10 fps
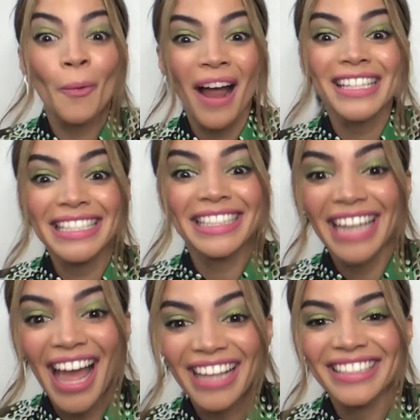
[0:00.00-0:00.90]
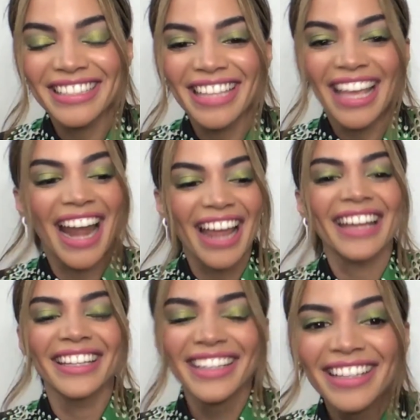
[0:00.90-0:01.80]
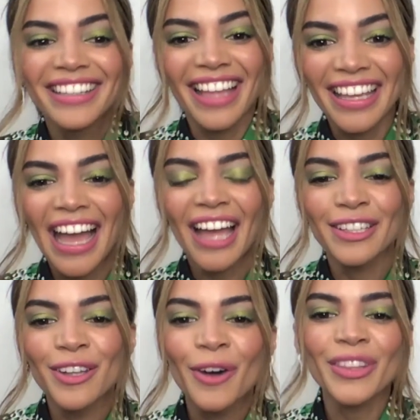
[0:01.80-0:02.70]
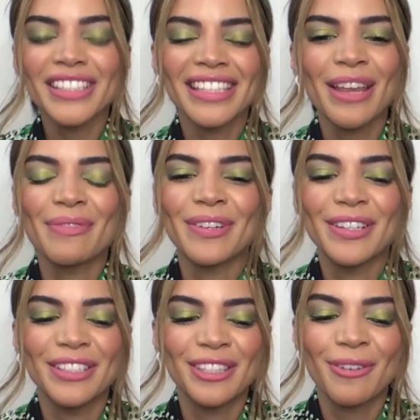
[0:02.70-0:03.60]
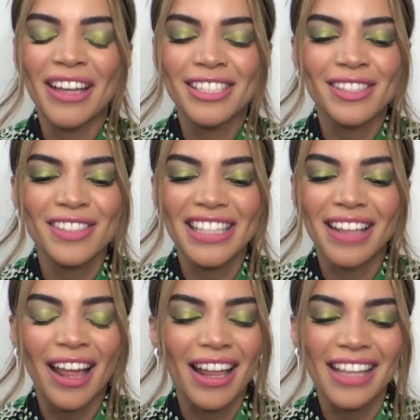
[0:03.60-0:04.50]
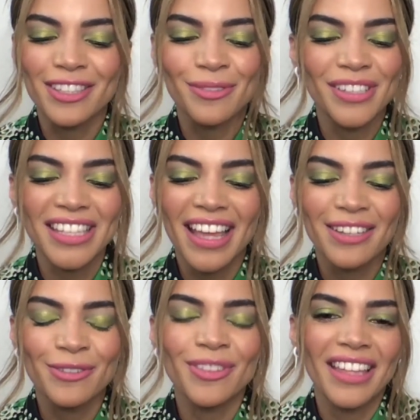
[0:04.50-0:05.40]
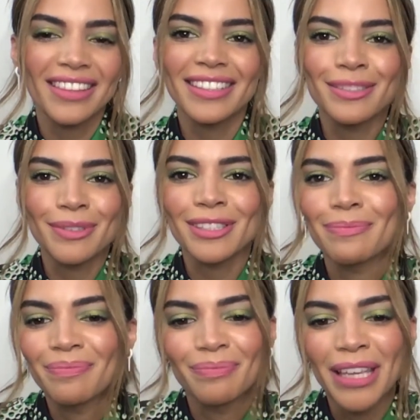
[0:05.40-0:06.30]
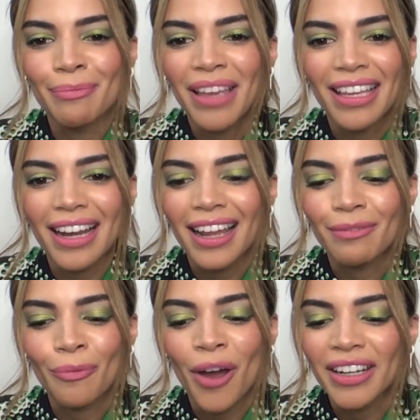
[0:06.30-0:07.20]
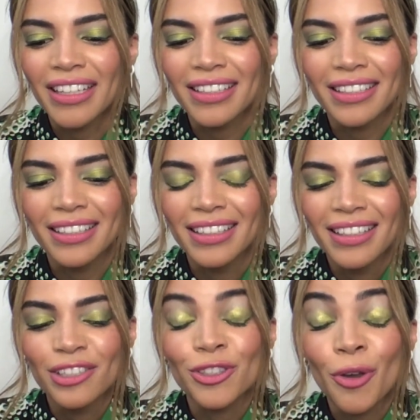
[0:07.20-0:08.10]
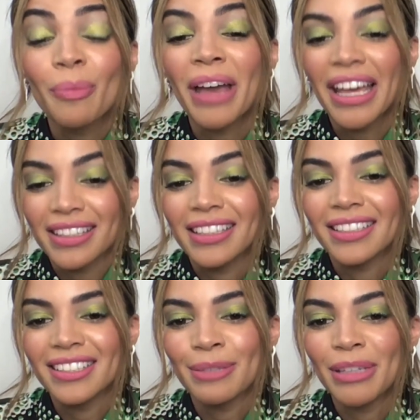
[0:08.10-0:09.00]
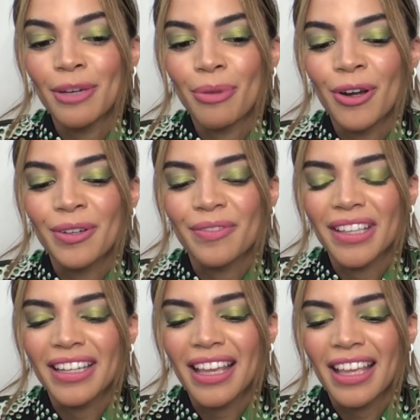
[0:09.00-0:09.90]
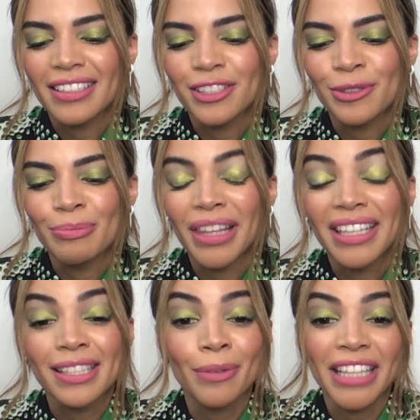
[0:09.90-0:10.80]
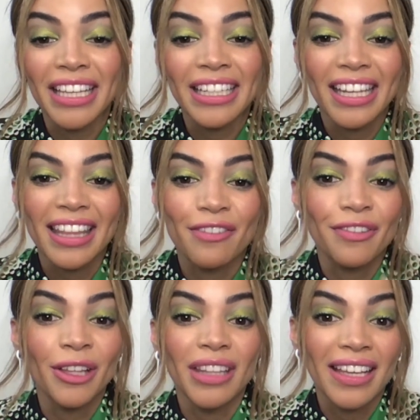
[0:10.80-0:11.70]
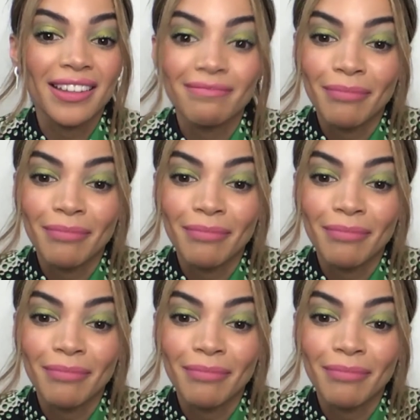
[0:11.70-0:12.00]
Washington Heights, and I know this neighborhood. So I just, as soon as I knew that this was being made, I wanted so badly to be a part of it and to play someone like Nina that felt like